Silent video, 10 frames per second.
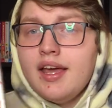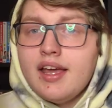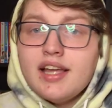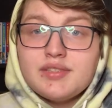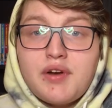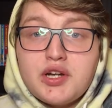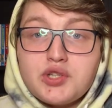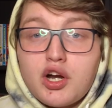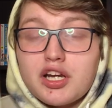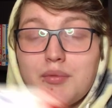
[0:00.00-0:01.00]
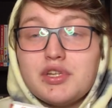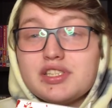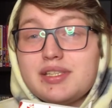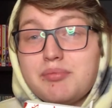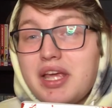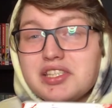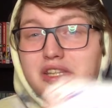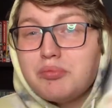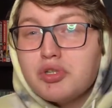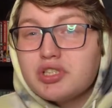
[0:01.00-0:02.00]
it's very dark, and we just see basically
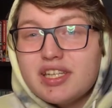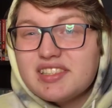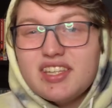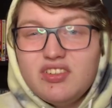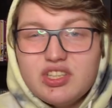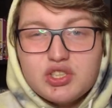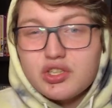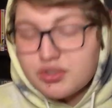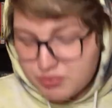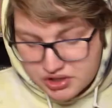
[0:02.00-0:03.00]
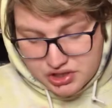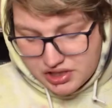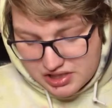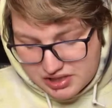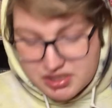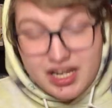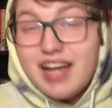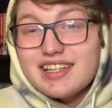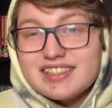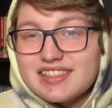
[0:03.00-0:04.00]
a bunch of kids killing each other, which is
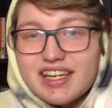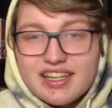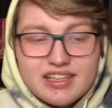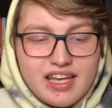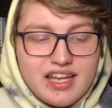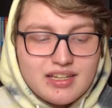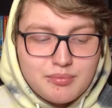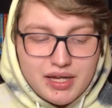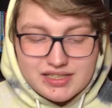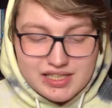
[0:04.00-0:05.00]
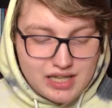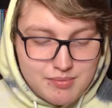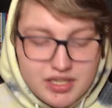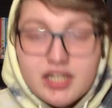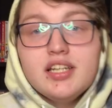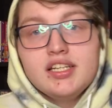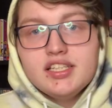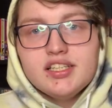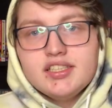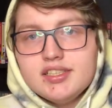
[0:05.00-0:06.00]
kind of sick. And by sick, I mean
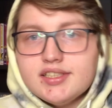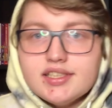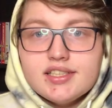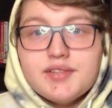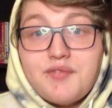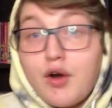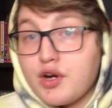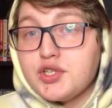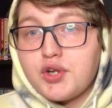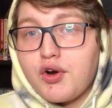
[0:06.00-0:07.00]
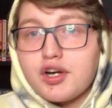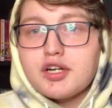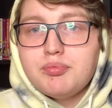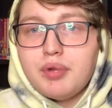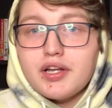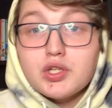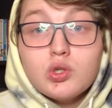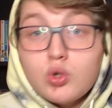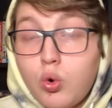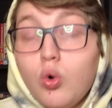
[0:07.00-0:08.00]
very dark, but
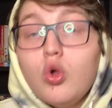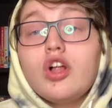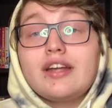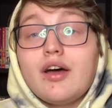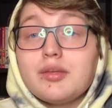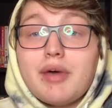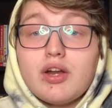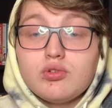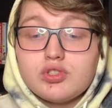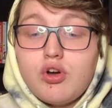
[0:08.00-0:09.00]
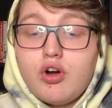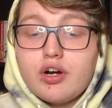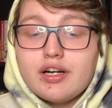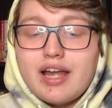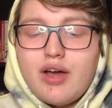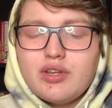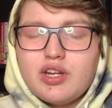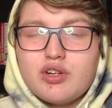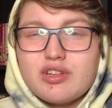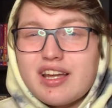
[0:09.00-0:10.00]
cool on how the battles are and how they
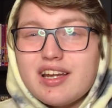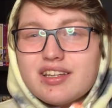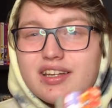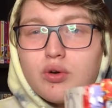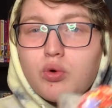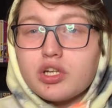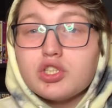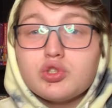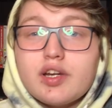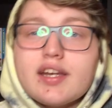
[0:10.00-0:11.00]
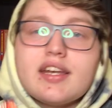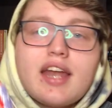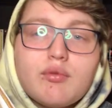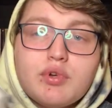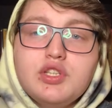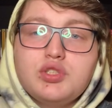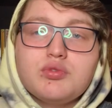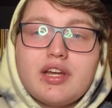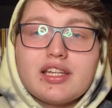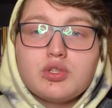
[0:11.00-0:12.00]
are kind of like orchestrated. And I really do
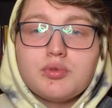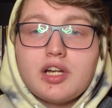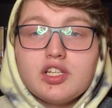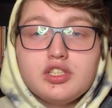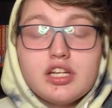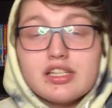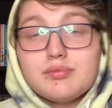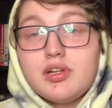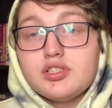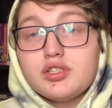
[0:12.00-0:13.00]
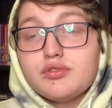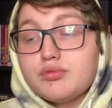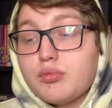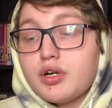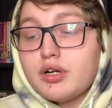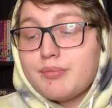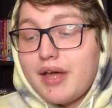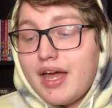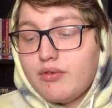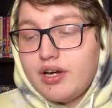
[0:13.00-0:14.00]
like Tomodachi X Monster from where I'm
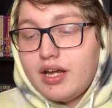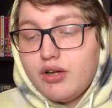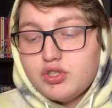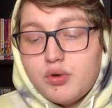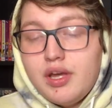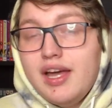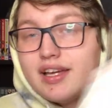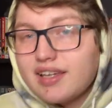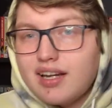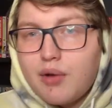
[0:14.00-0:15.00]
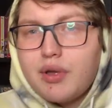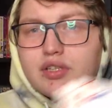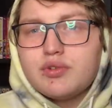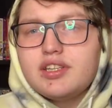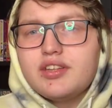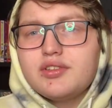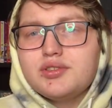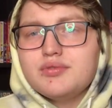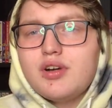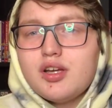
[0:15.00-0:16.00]
at right now. So cannot wait to read the other
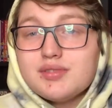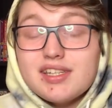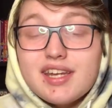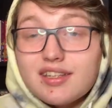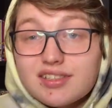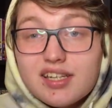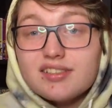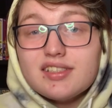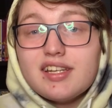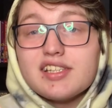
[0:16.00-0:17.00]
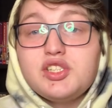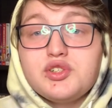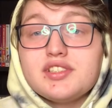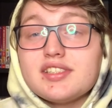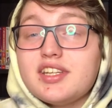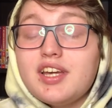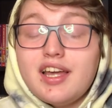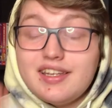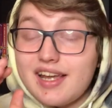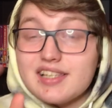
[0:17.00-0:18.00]
2 volumes. And yeah, let's get on to the next series. And the
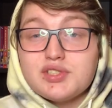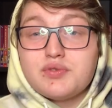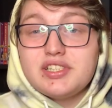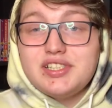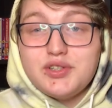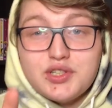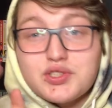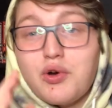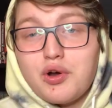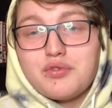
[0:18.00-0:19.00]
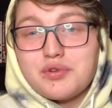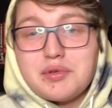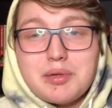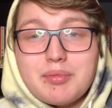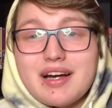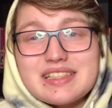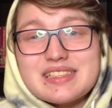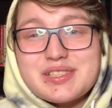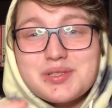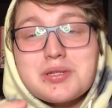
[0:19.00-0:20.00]
next 3 series aren't from the
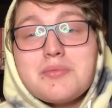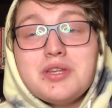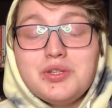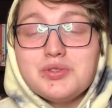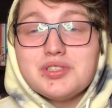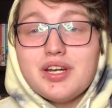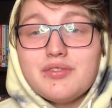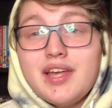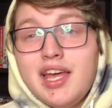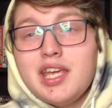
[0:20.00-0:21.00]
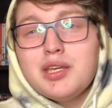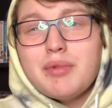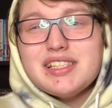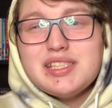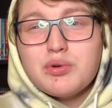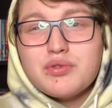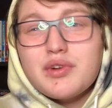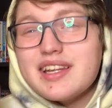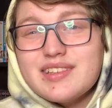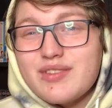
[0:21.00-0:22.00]
unboxing, so it's going to be new stuff. You might see one
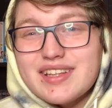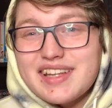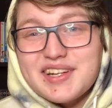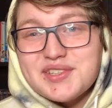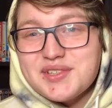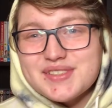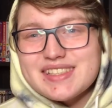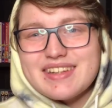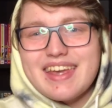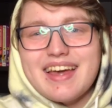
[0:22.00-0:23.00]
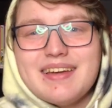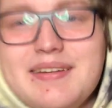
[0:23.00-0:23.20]
right there too. So yeah.